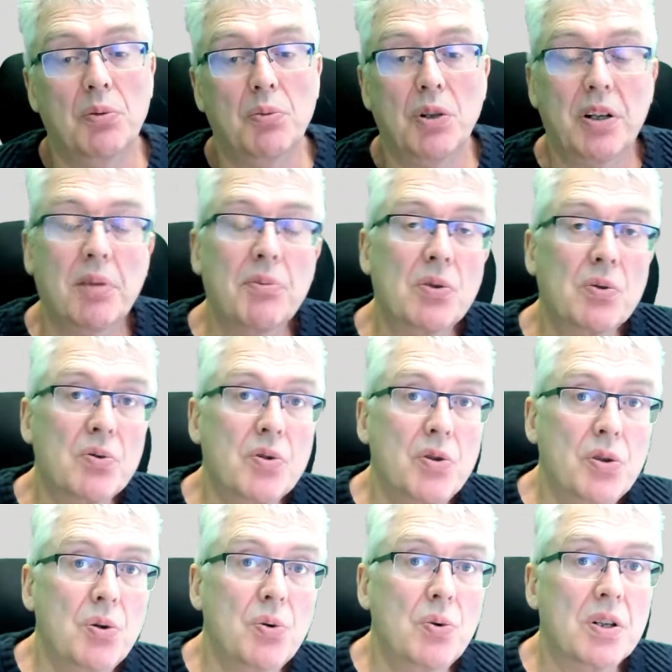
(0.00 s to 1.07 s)
What I'm going to
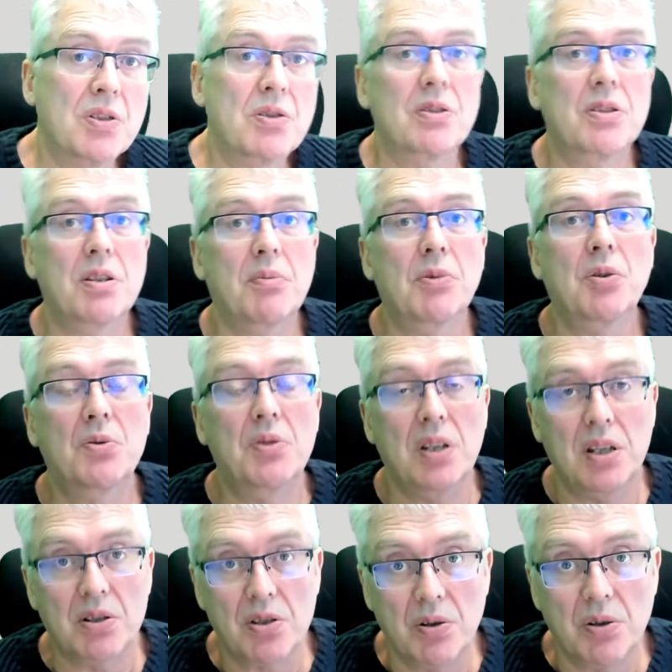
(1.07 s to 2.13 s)
do is just I'm going to
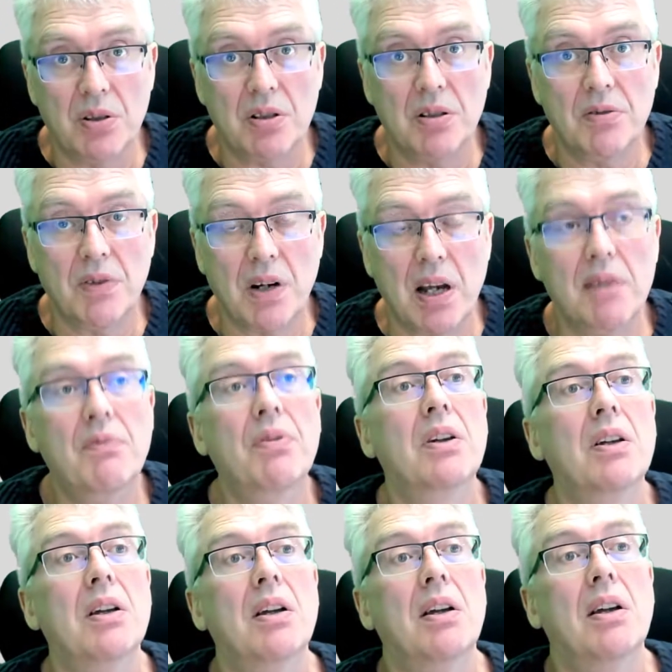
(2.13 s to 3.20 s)
insert a drive
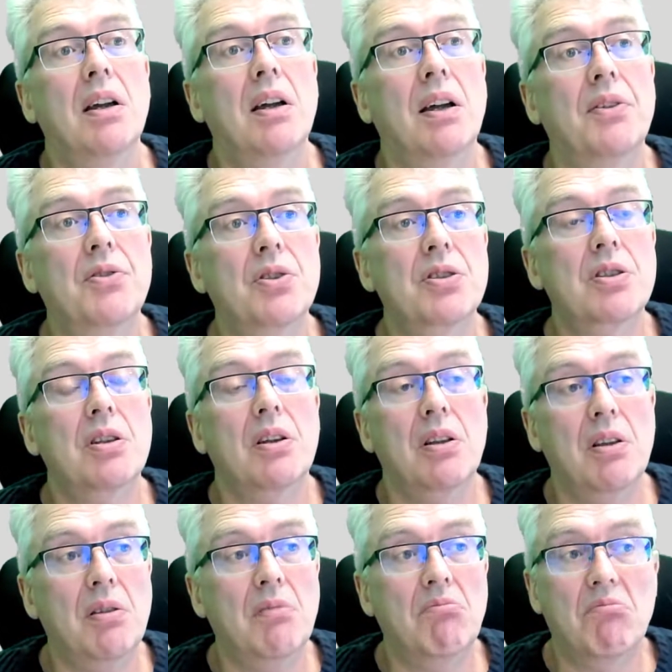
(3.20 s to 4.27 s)
and just
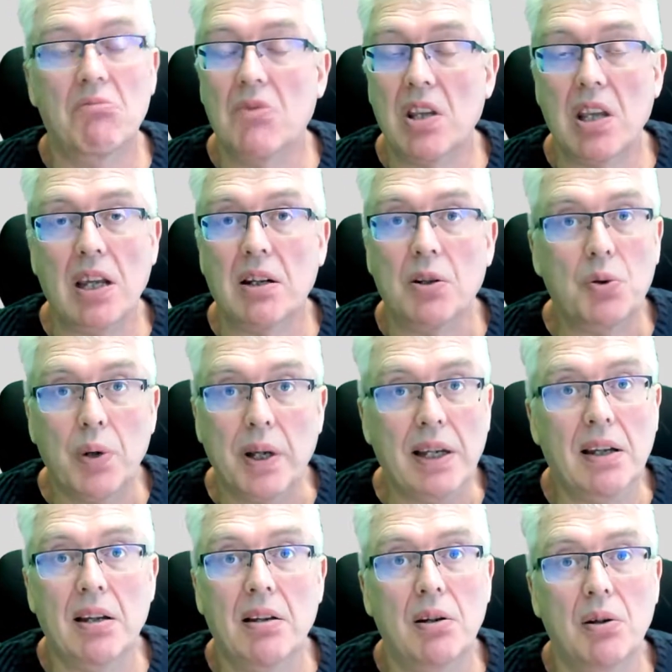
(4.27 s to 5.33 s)
take a quick
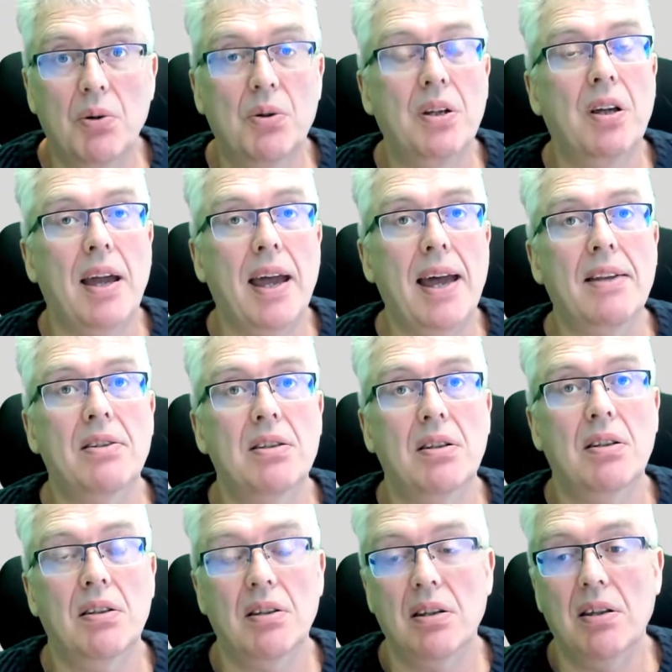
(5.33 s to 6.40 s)
look at
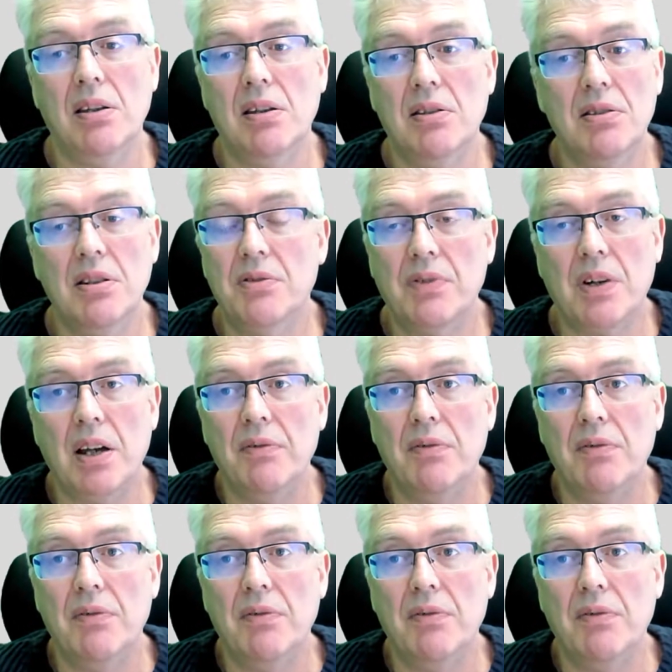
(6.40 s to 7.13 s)
the drive.